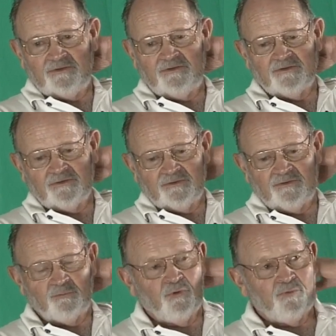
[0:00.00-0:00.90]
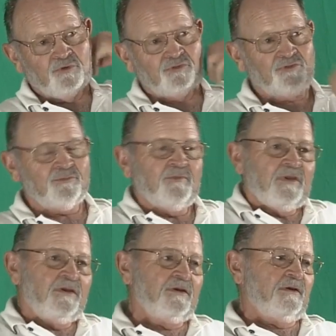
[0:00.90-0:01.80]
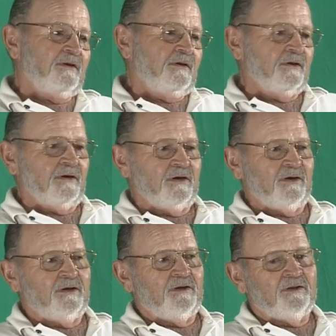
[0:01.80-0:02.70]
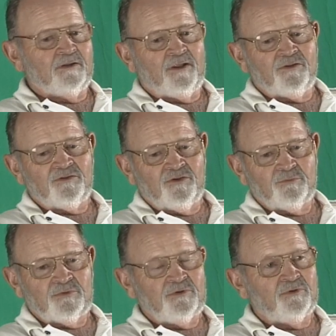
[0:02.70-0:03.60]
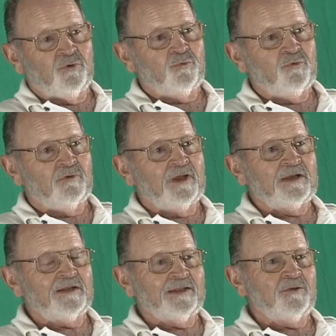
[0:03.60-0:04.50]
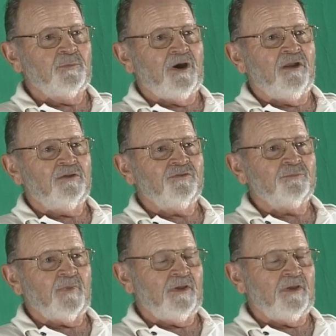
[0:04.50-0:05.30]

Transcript: You know, In the movies, uh, a lot of times we you know go around and collect bottles,